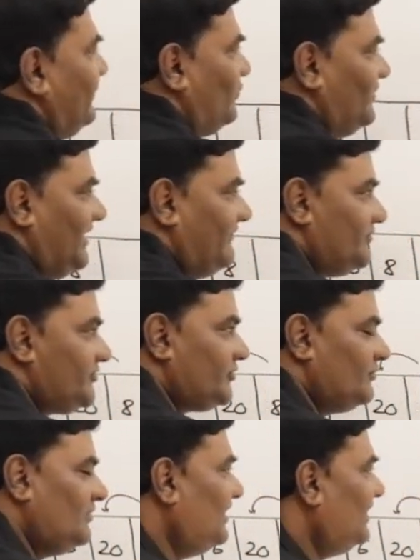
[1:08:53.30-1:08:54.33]
I don't have to
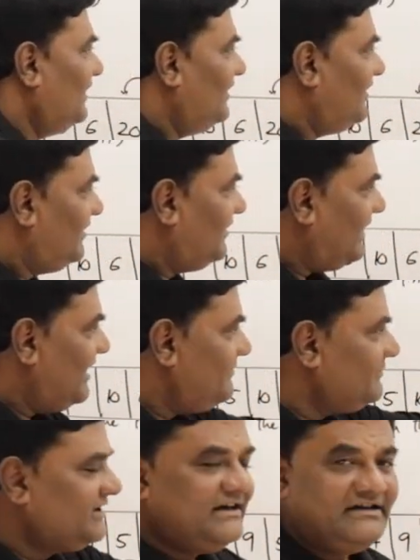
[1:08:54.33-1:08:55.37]
show. I
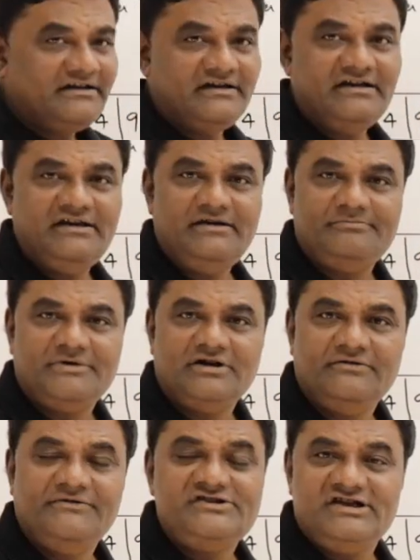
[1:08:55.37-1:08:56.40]
am creating heap.
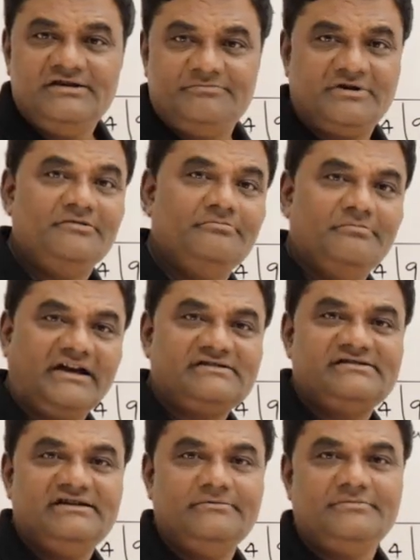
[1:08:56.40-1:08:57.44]
Which heap?
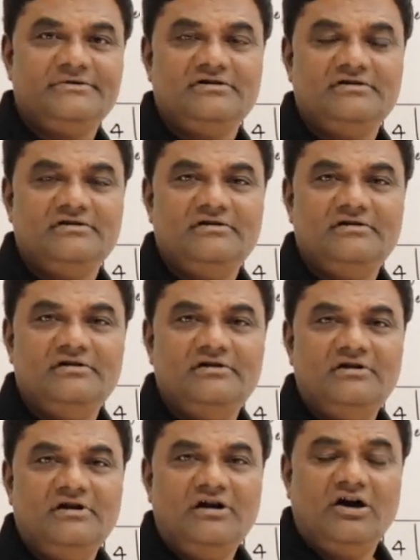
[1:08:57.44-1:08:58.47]
Max heap.
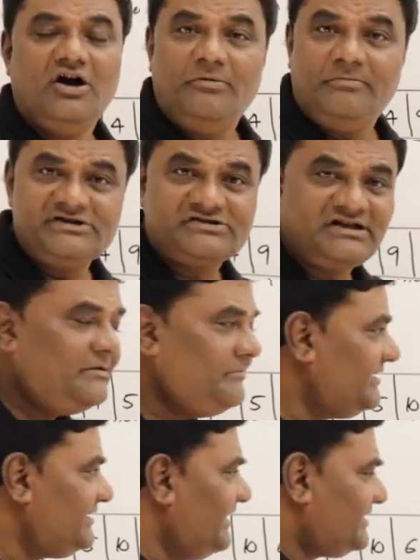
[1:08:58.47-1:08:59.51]
How much time
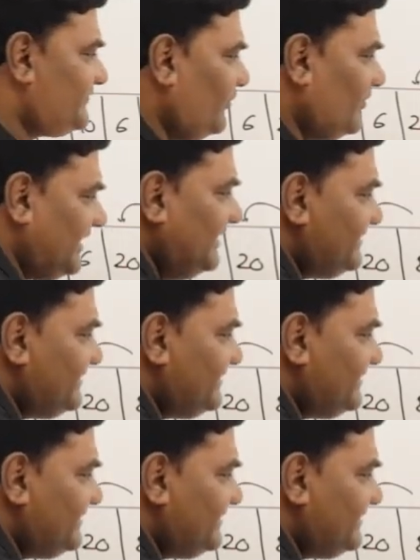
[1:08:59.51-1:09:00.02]
it takes for